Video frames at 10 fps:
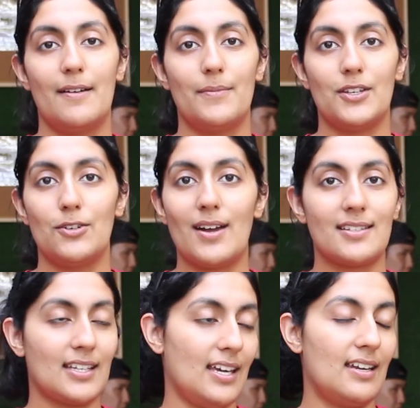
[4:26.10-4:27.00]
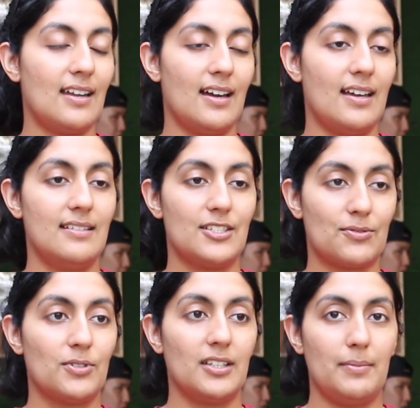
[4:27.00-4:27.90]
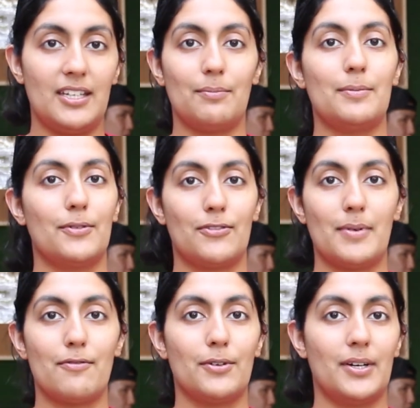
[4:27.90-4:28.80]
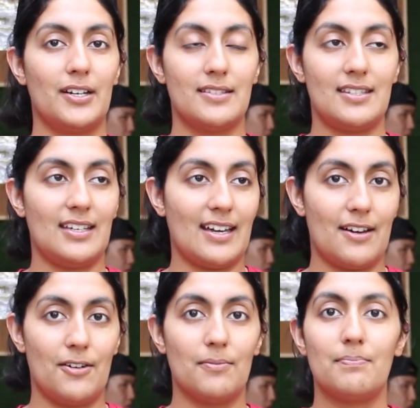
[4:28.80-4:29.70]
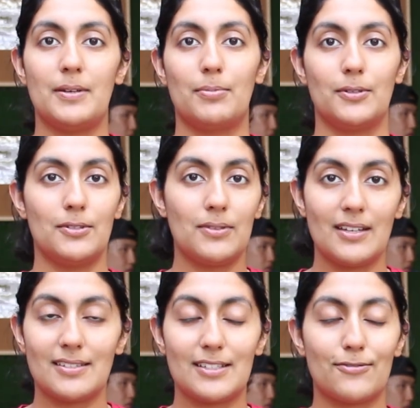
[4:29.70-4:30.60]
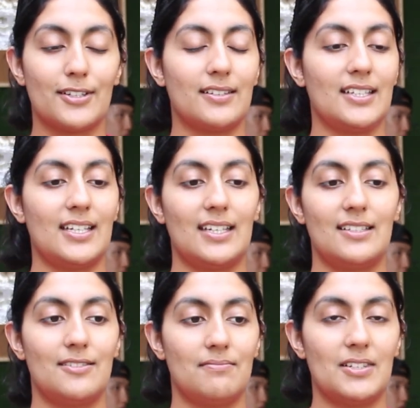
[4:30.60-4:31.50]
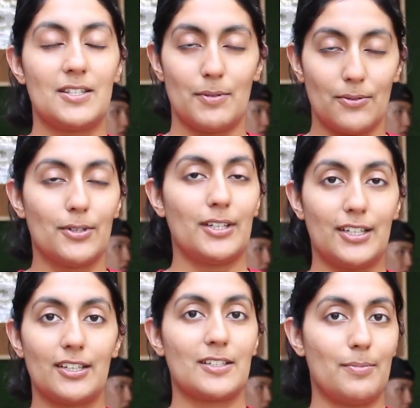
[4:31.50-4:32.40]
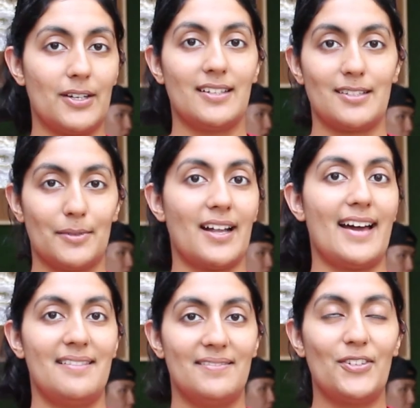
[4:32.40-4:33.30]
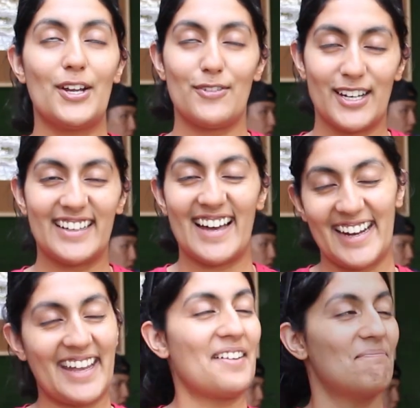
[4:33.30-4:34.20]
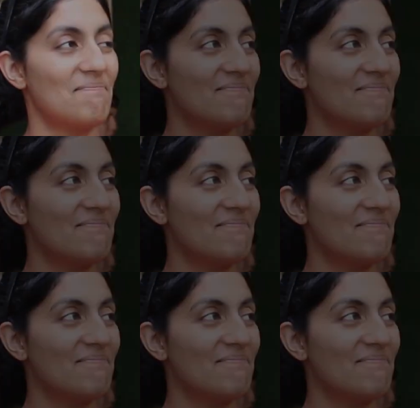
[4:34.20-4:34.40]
the US, Canada, and just really meeting people from everywhere and seeing how people do things differently, and it's been a really good experience. I'm glad, very, very glad I came.